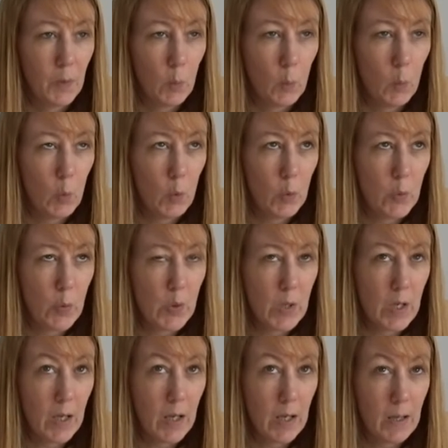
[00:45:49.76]

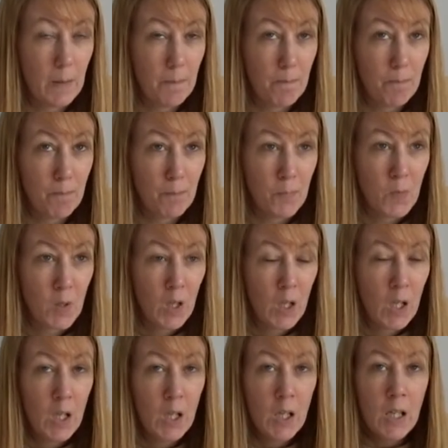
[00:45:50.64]
was,
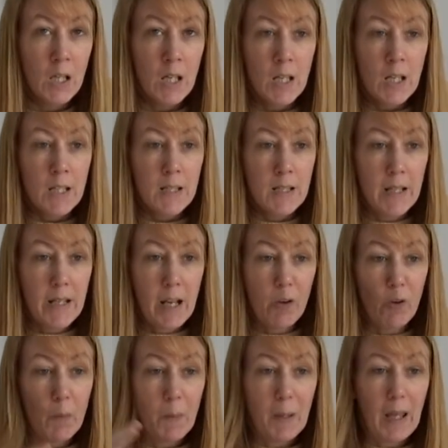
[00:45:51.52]
so
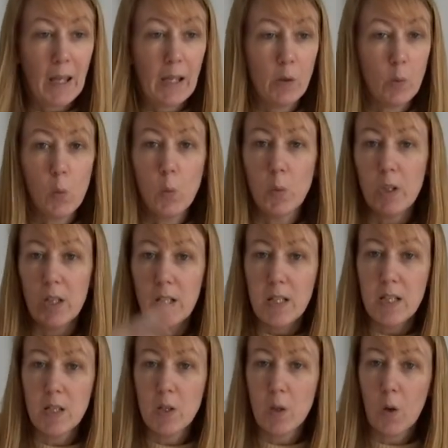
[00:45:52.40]
now I'm getting
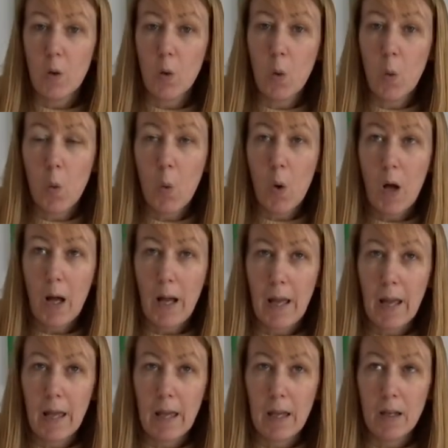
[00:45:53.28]
orders
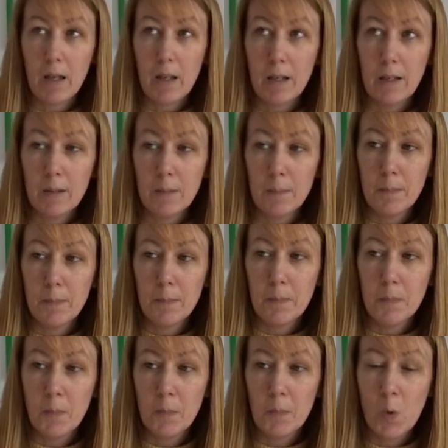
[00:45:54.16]
quite,
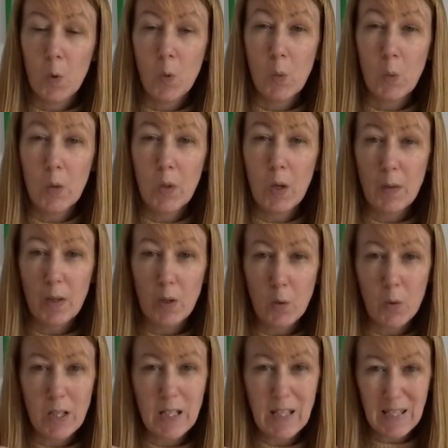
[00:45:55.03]
although they're
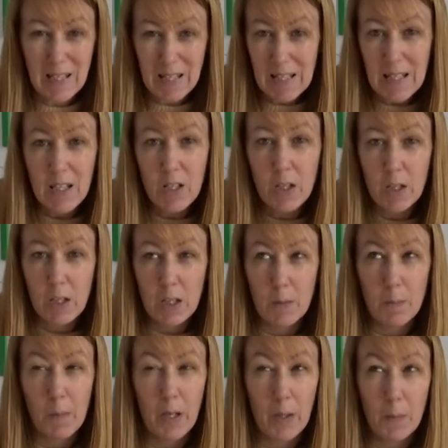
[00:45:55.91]
not consistent at
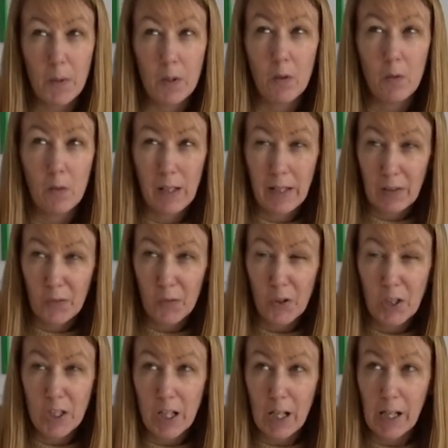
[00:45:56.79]
the moment, not like
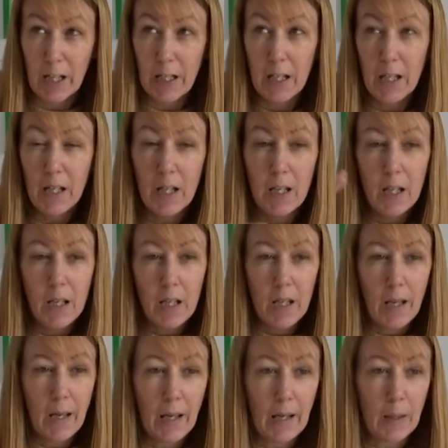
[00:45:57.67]
every day,
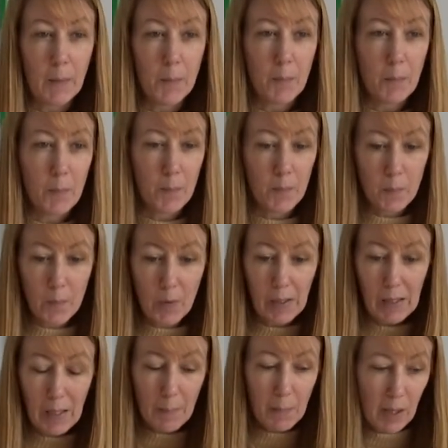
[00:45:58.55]
I
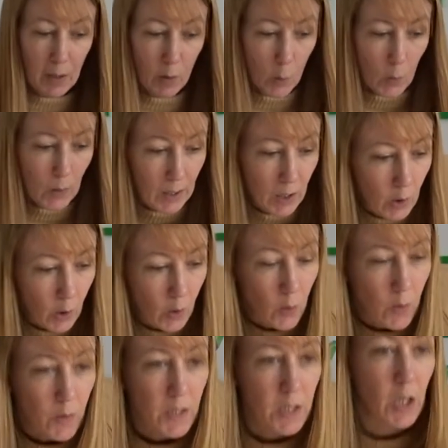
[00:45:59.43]
am getting quite a
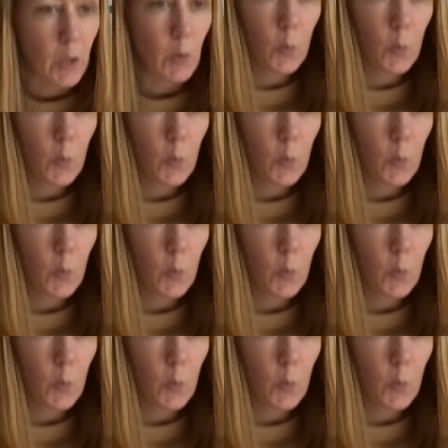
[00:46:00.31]
lot. So